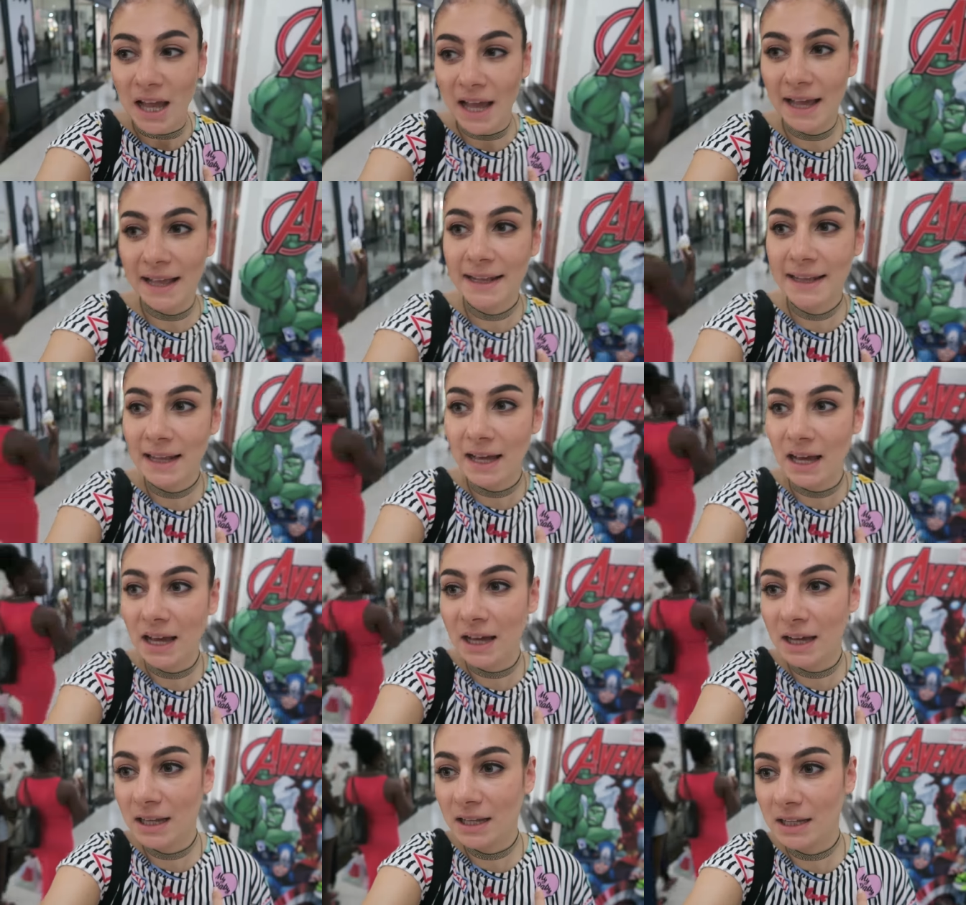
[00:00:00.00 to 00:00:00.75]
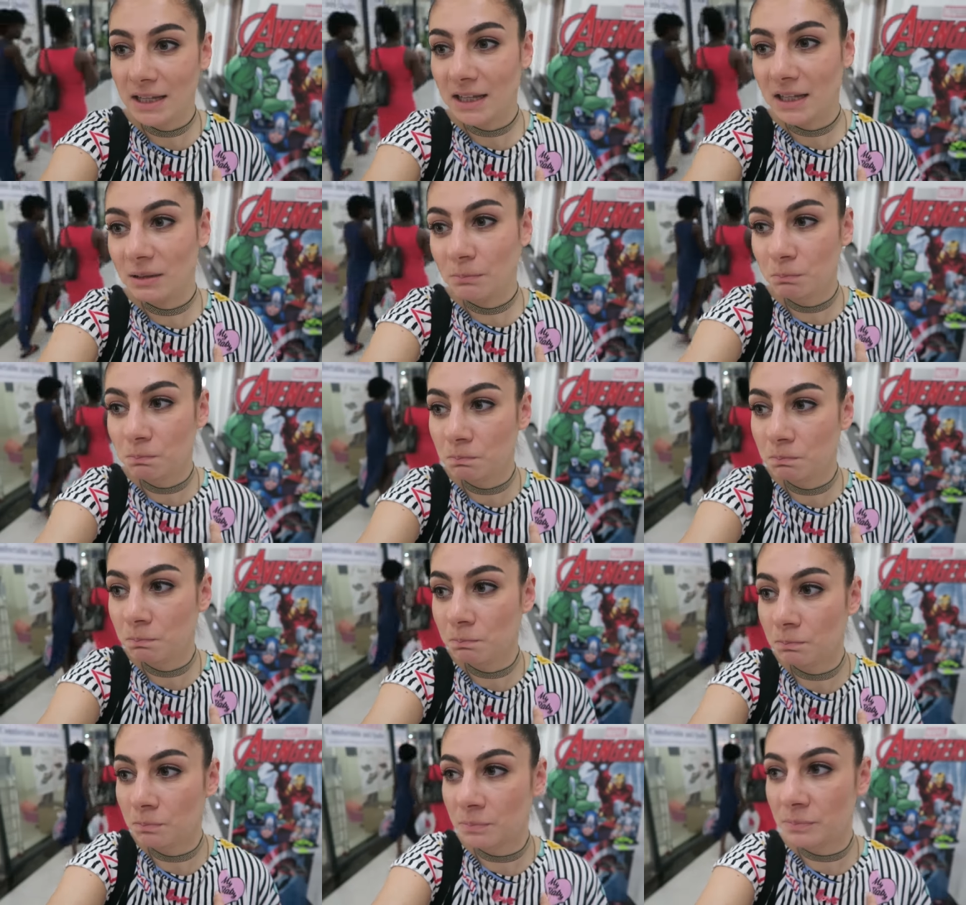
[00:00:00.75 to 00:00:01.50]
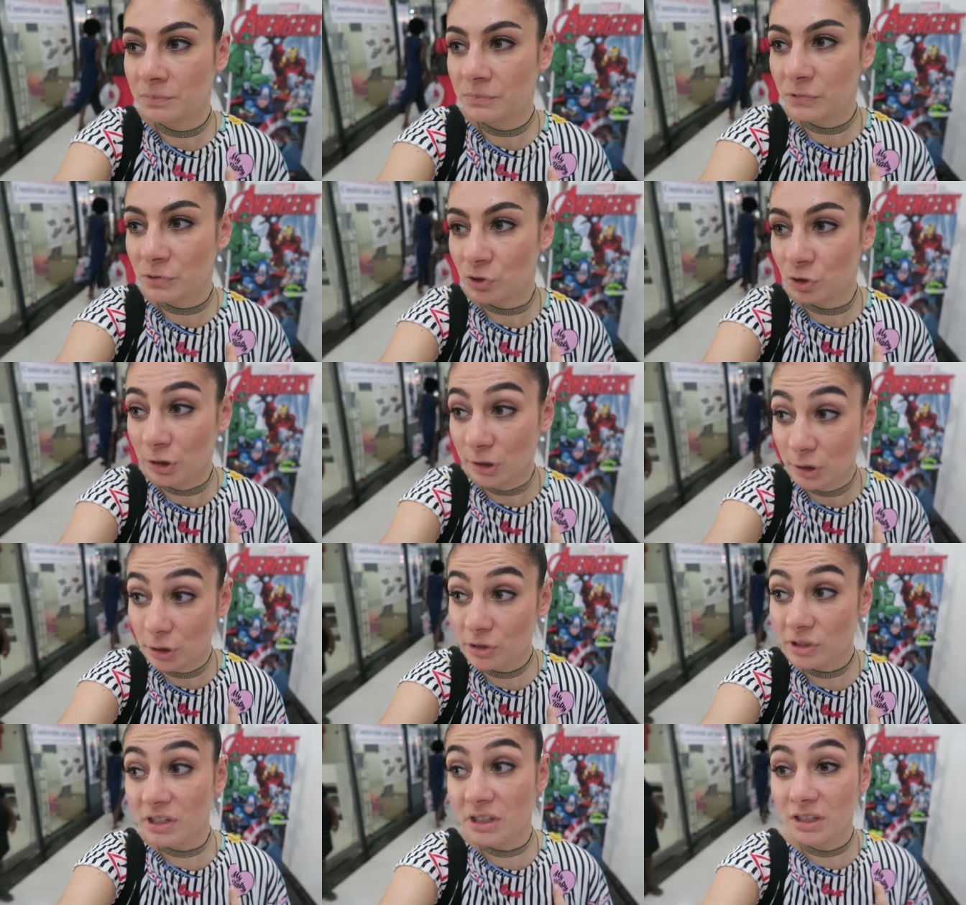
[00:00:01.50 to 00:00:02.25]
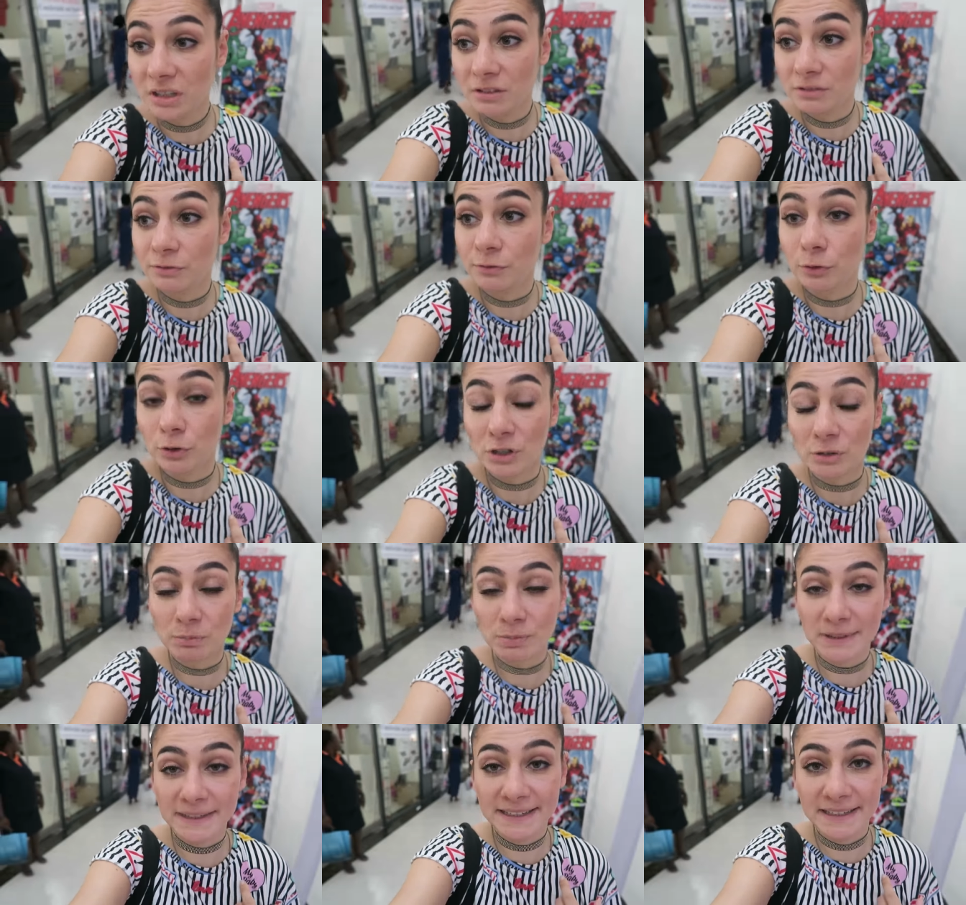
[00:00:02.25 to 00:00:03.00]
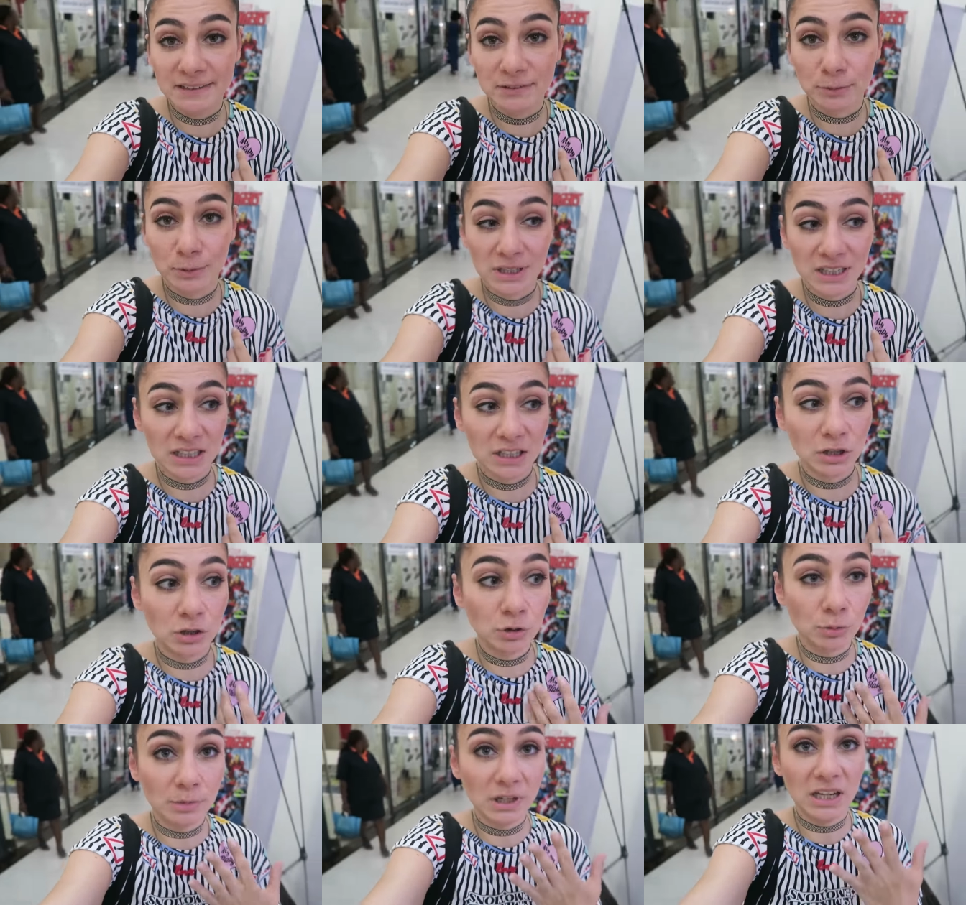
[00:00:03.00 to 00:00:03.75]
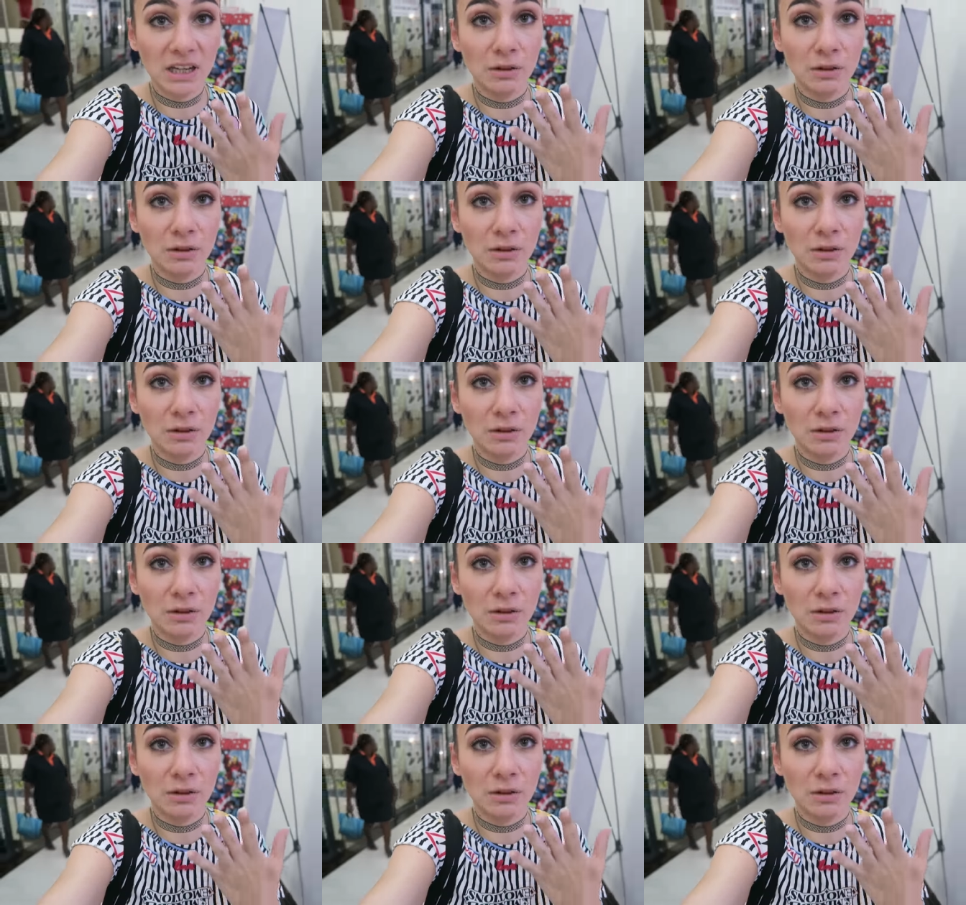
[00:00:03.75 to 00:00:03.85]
And I am looking for a place where I can do my